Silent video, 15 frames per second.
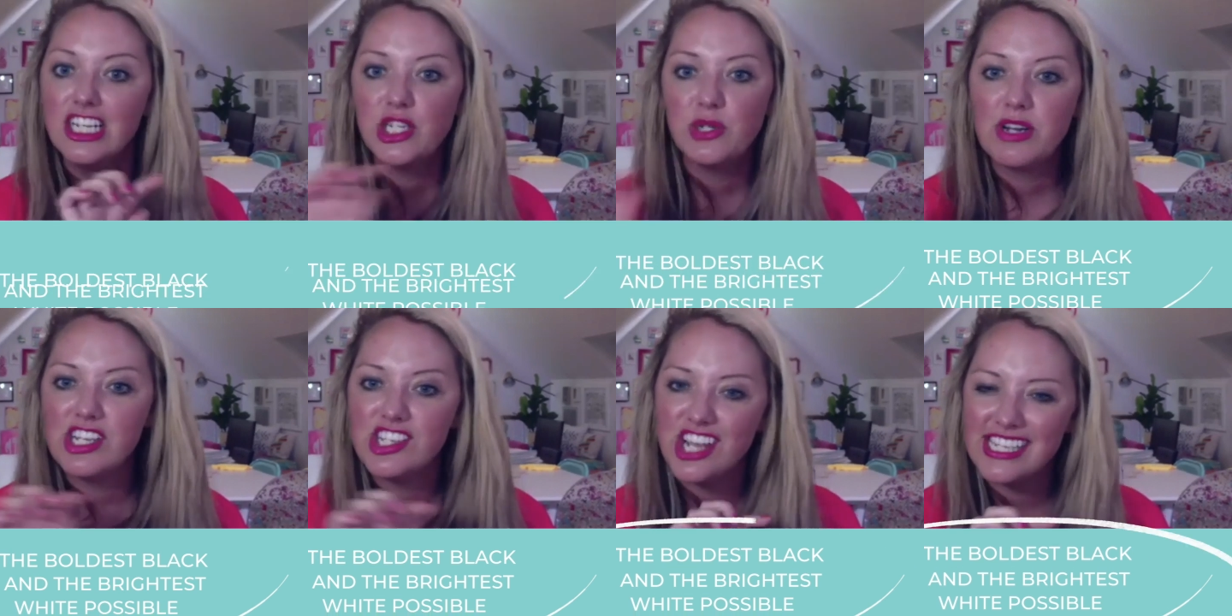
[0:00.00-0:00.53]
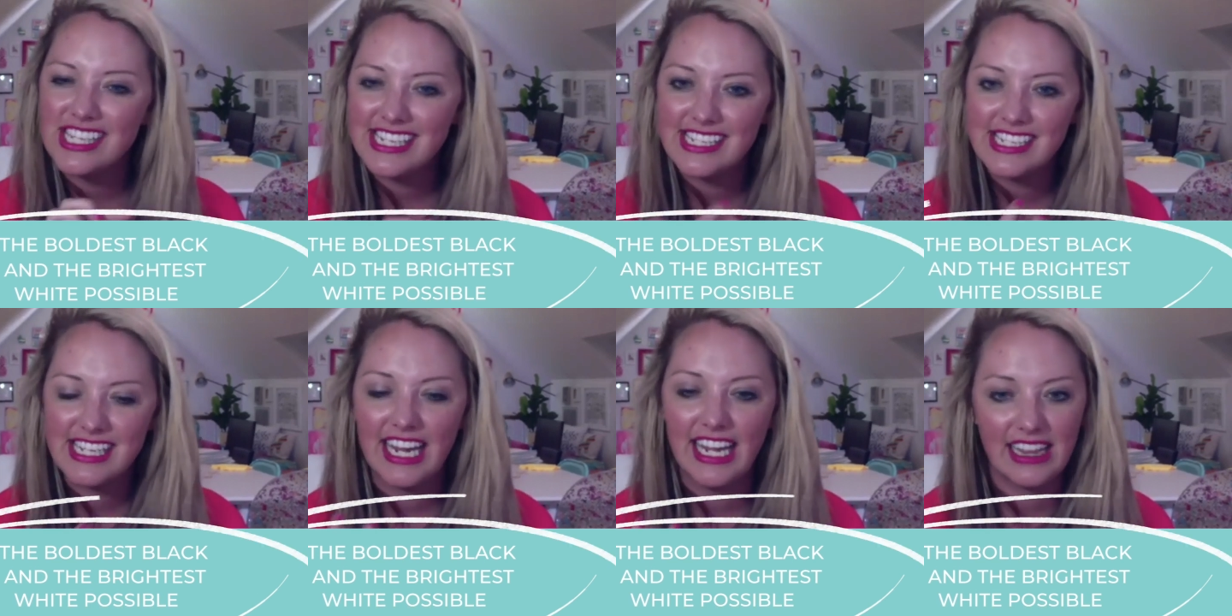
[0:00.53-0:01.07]
to adjust it
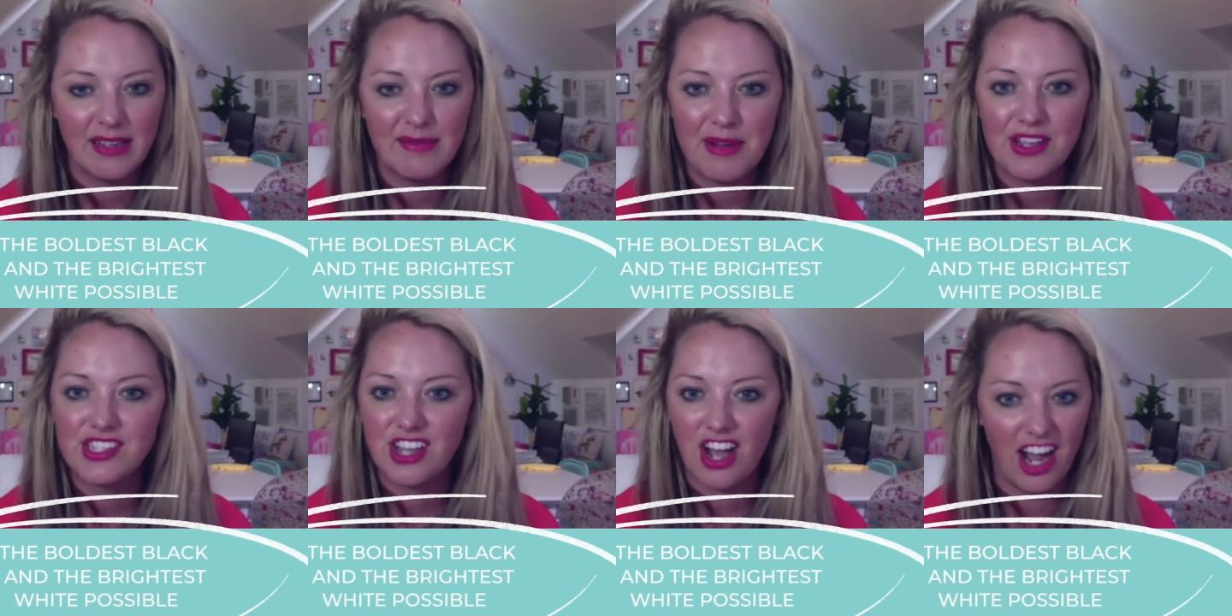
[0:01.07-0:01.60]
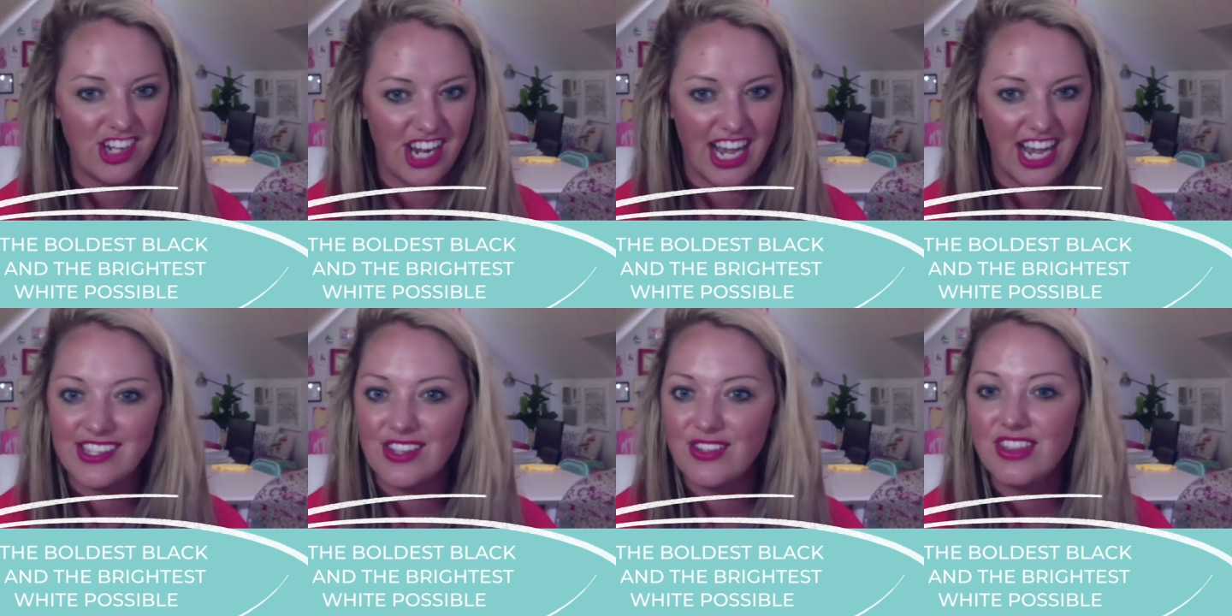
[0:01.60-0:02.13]
to get the most
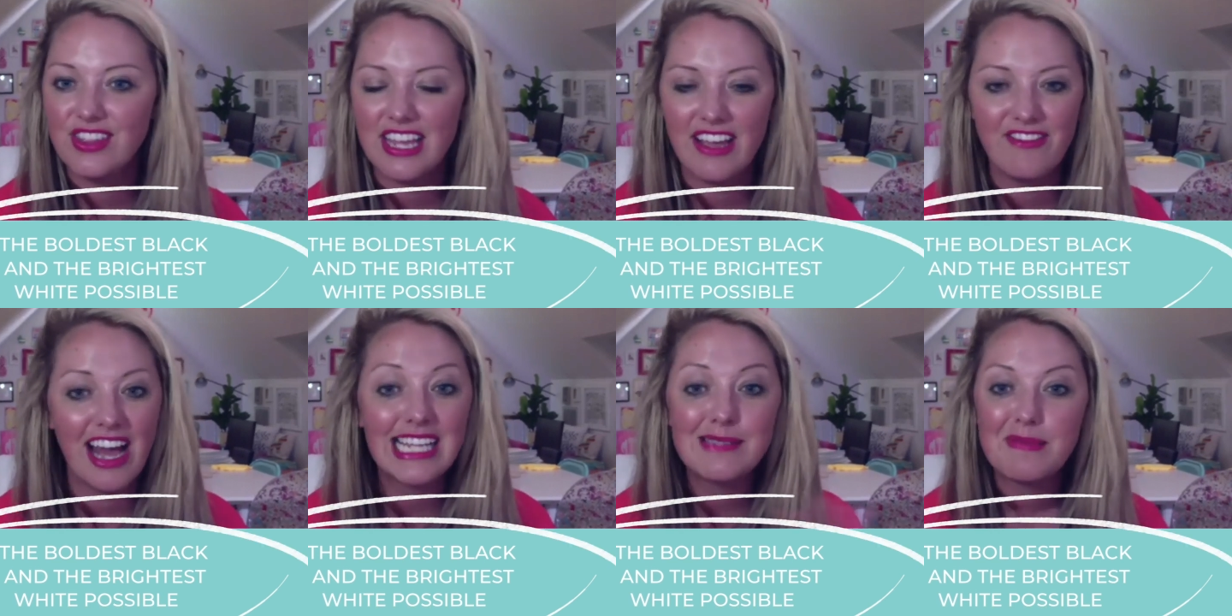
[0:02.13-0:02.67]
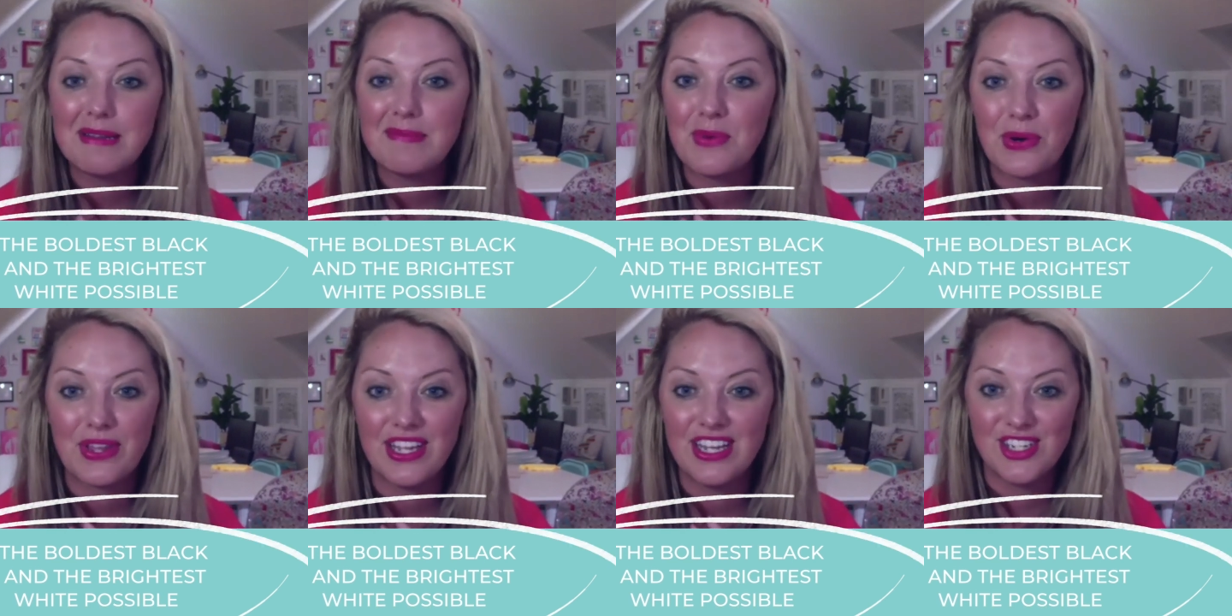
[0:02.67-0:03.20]
contrast. So if I spend more
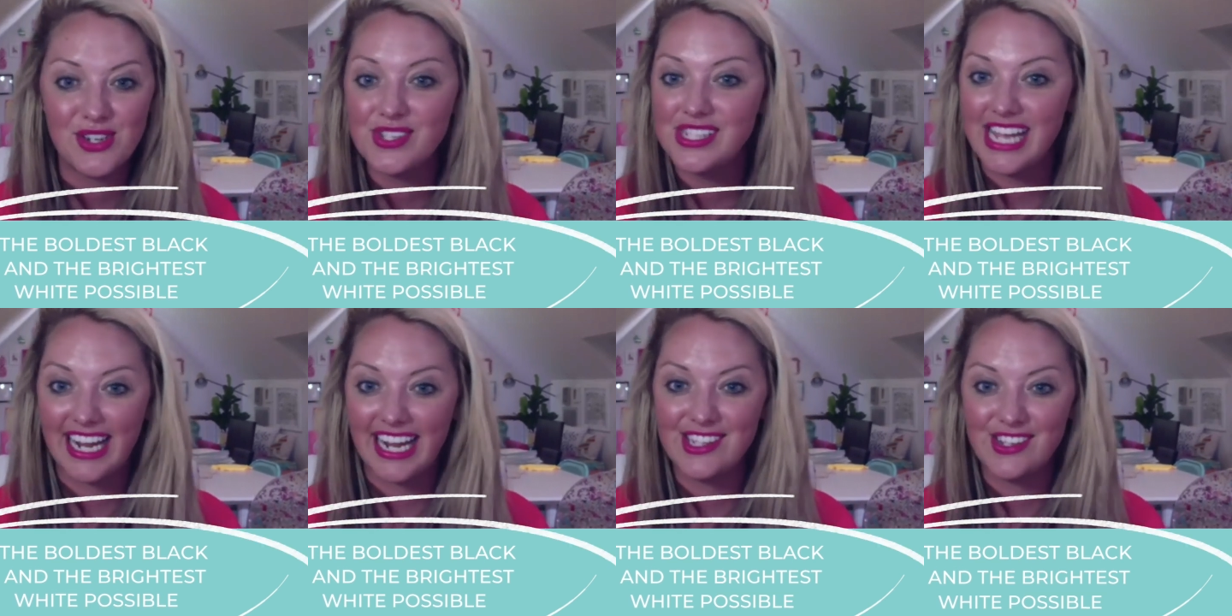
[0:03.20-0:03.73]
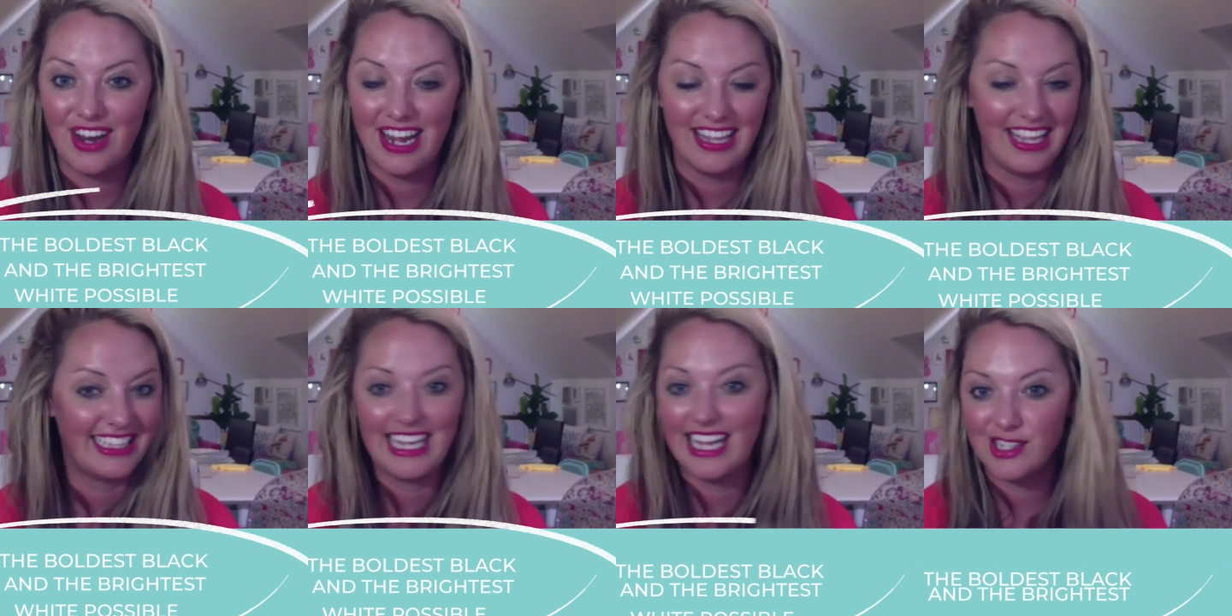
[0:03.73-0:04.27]
than two seconds on it,
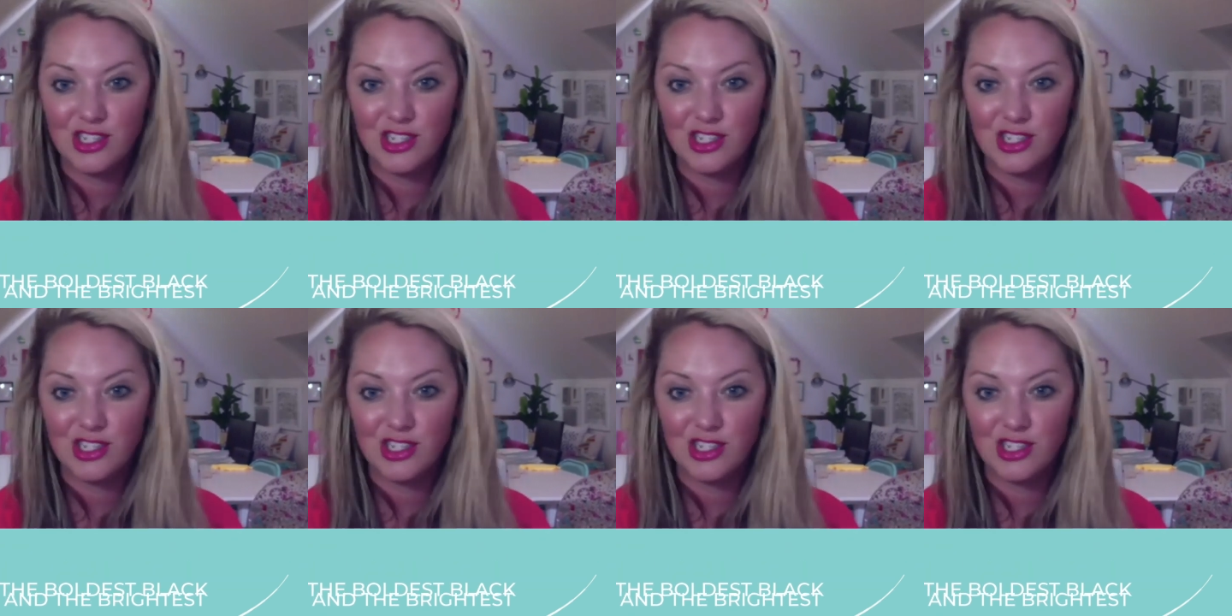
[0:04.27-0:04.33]
like, that's